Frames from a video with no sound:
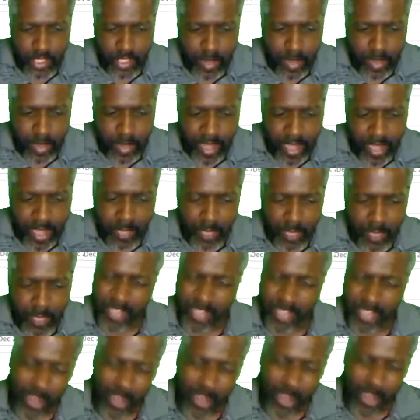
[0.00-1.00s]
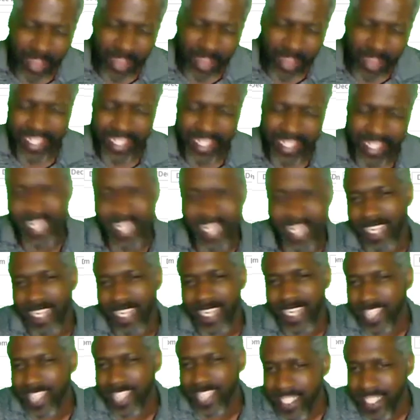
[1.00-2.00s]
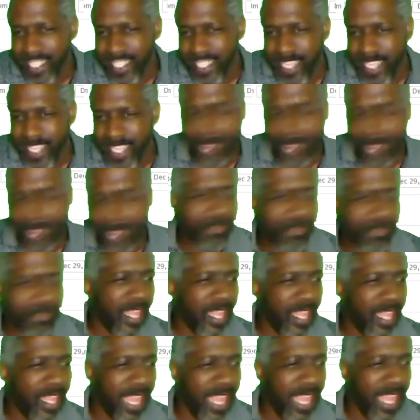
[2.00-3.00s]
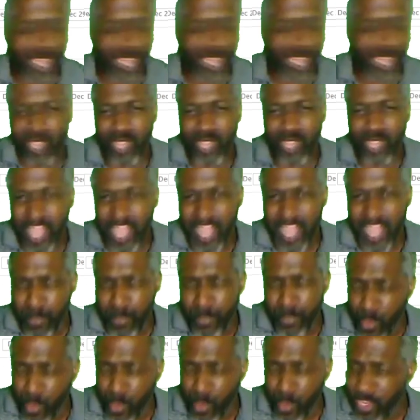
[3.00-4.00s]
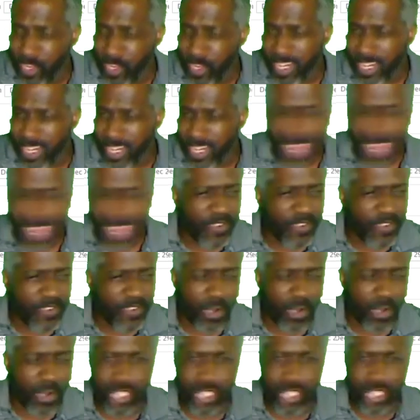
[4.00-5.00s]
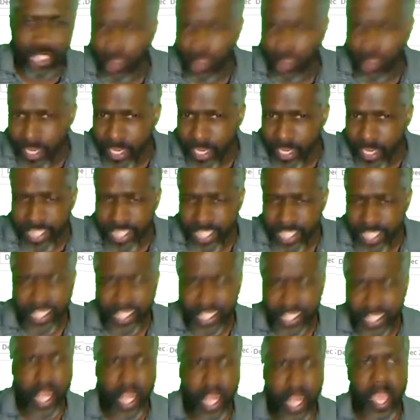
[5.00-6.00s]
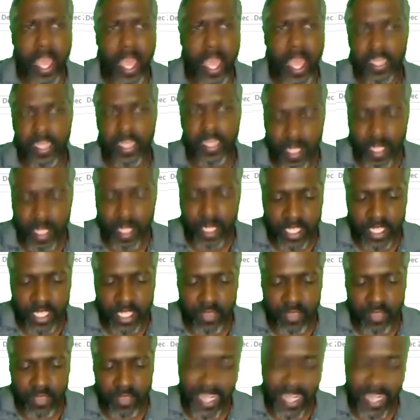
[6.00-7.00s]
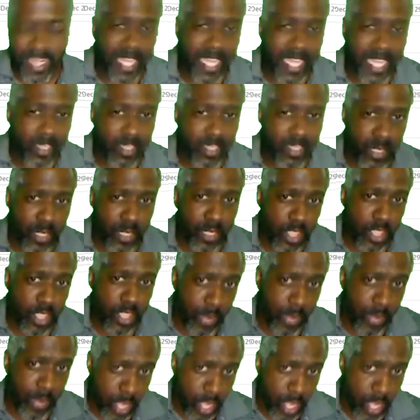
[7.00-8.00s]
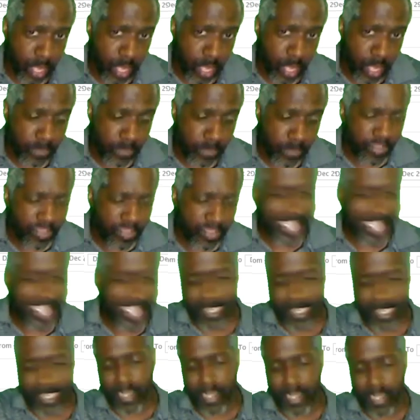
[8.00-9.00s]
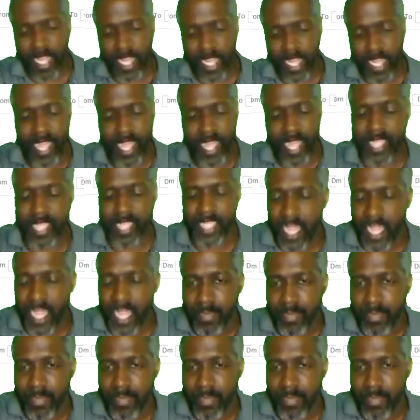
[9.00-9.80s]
players, but there's no guarantee that it is them. It's really not important as far as who it is, as much as recognizing what's going on. Somebody that has a lot of